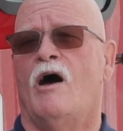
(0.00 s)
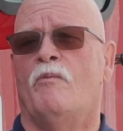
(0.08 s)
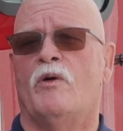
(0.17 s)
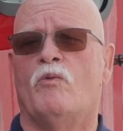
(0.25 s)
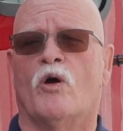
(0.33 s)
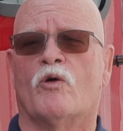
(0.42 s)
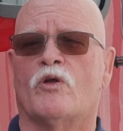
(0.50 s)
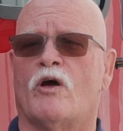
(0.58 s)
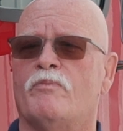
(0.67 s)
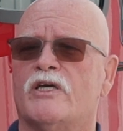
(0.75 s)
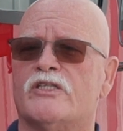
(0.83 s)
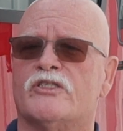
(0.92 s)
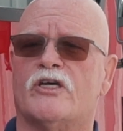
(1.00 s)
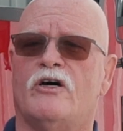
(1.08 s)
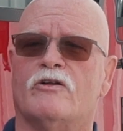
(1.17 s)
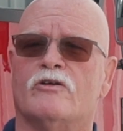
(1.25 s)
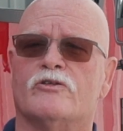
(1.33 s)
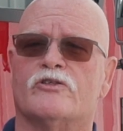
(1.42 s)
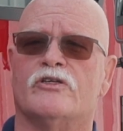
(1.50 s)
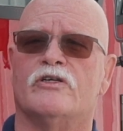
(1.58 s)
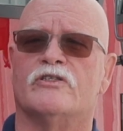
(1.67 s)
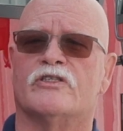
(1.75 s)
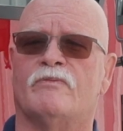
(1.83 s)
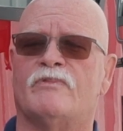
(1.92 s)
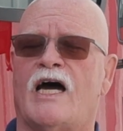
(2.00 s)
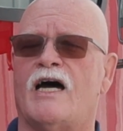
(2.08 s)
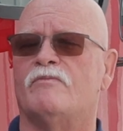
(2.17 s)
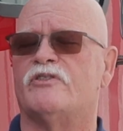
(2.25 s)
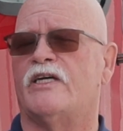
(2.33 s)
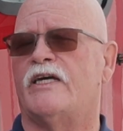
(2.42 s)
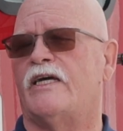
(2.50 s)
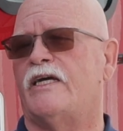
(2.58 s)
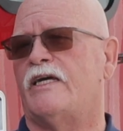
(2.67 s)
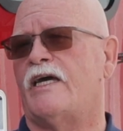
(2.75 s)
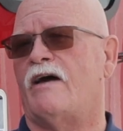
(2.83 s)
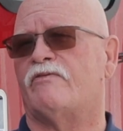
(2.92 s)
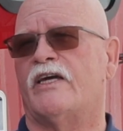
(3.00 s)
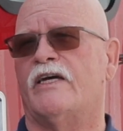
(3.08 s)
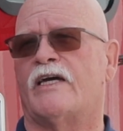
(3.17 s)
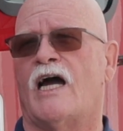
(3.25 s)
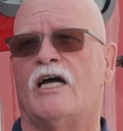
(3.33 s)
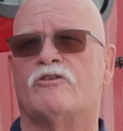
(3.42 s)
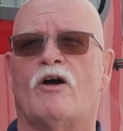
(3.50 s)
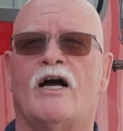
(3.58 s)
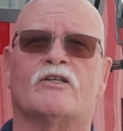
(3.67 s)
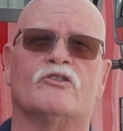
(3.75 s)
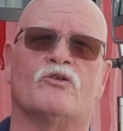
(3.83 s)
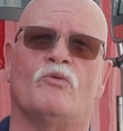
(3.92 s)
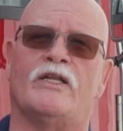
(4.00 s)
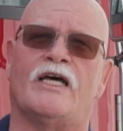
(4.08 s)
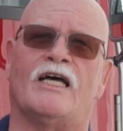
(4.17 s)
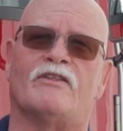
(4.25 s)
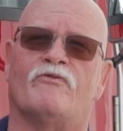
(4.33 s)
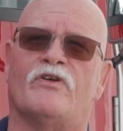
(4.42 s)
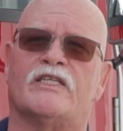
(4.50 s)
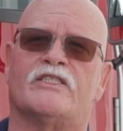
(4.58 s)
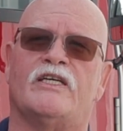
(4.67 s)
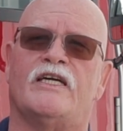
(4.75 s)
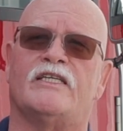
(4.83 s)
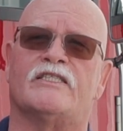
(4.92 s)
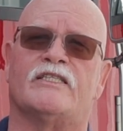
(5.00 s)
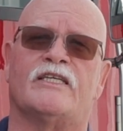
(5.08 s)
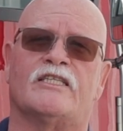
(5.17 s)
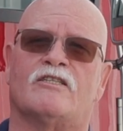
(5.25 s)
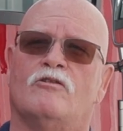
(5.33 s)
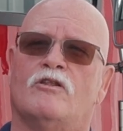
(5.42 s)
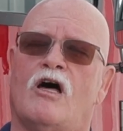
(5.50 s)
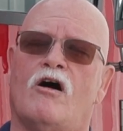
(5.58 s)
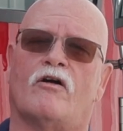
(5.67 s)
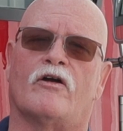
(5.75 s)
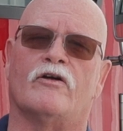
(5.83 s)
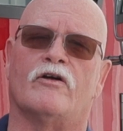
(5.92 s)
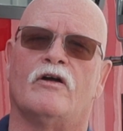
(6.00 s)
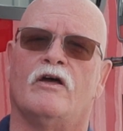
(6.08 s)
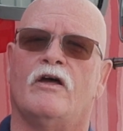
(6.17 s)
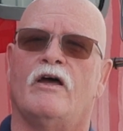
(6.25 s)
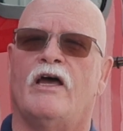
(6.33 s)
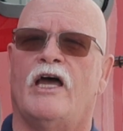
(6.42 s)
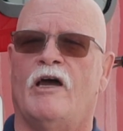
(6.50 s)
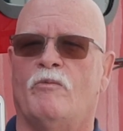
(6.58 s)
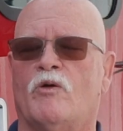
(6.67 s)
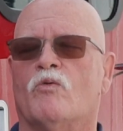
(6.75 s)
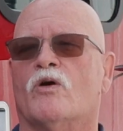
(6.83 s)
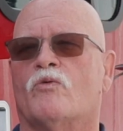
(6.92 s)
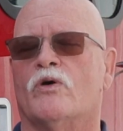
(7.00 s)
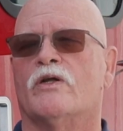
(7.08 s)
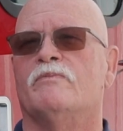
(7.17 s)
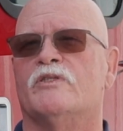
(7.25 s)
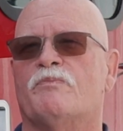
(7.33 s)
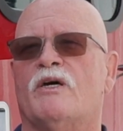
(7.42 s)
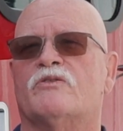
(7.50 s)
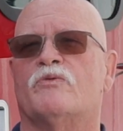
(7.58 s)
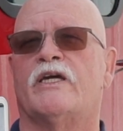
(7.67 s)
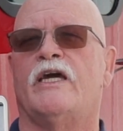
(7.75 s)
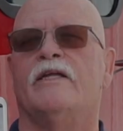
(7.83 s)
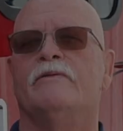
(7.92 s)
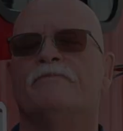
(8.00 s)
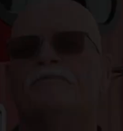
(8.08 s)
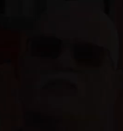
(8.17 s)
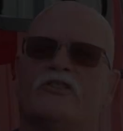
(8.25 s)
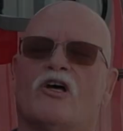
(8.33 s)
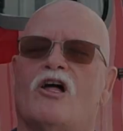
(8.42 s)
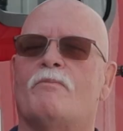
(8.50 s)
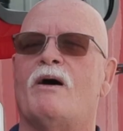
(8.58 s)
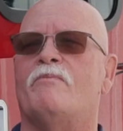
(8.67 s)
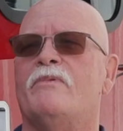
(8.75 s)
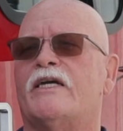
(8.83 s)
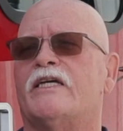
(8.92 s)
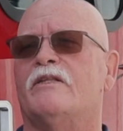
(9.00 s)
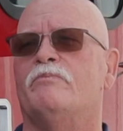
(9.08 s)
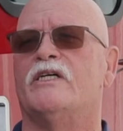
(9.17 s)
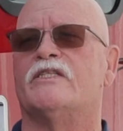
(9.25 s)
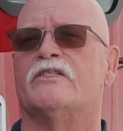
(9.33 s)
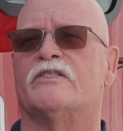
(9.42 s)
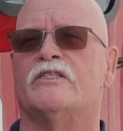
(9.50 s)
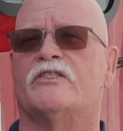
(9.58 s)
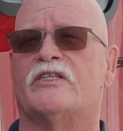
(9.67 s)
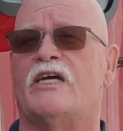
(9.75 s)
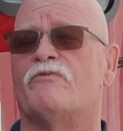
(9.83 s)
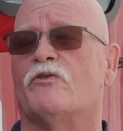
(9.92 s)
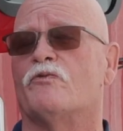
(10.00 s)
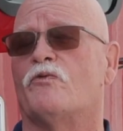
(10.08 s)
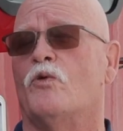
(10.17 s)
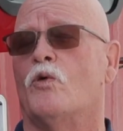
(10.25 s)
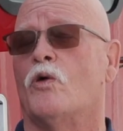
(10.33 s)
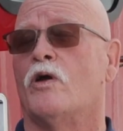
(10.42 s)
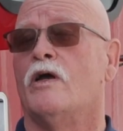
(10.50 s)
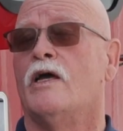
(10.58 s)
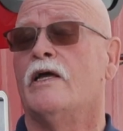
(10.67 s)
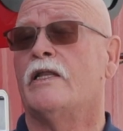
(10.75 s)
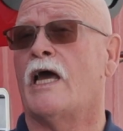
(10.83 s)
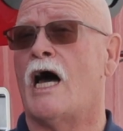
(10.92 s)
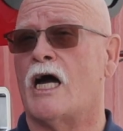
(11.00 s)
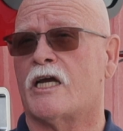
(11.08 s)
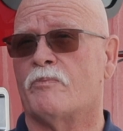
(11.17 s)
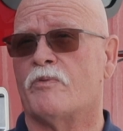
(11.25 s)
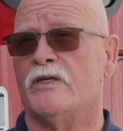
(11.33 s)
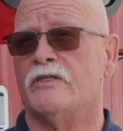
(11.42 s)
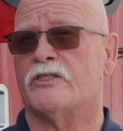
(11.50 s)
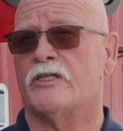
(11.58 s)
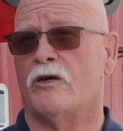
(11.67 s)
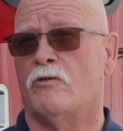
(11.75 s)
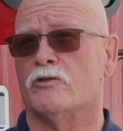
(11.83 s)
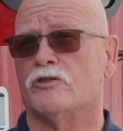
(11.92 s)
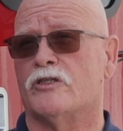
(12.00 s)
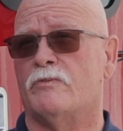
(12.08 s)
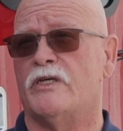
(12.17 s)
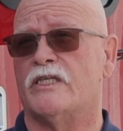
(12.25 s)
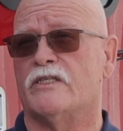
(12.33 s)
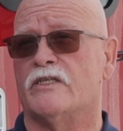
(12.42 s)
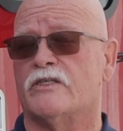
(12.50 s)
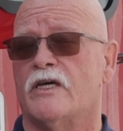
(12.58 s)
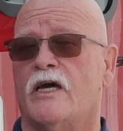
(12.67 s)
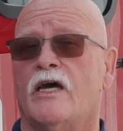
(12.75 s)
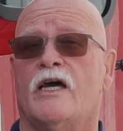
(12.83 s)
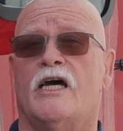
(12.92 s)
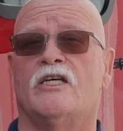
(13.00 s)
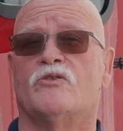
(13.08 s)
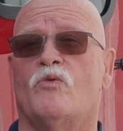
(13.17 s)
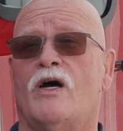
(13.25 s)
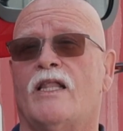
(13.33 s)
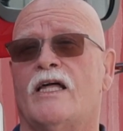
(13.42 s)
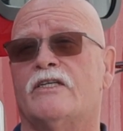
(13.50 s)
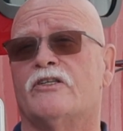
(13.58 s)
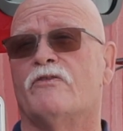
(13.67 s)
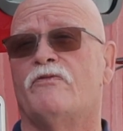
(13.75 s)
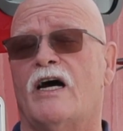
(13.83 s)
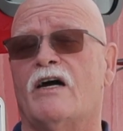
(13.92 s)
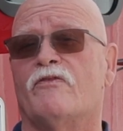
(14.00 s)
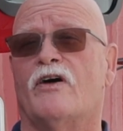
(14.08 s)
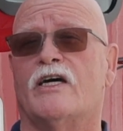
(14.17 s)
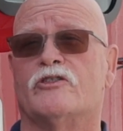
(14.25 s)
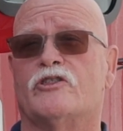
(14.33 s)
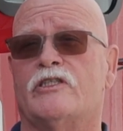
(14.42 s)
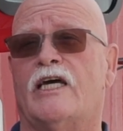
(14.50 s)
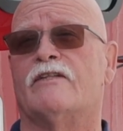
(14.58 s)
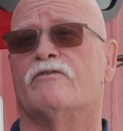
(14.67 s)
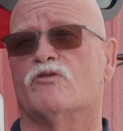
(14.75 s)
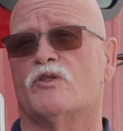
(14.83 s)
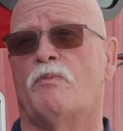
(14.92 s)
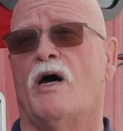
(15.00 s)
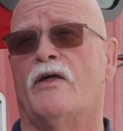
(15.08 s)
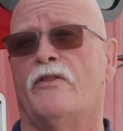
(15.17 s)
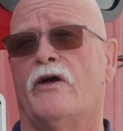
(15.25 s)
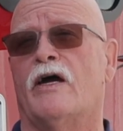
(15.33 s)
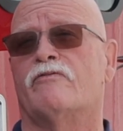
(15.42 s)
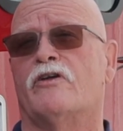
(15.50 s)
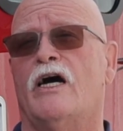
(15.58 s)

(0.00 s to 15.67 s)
We work with our business owners. Sometimes they have to get contractors or whatnot to fix things. It takes a little longer, and we work with them as best we can. This is all about making the businesses safer for the occupants and owners of the business, as well as our firefighters should they have to respond there after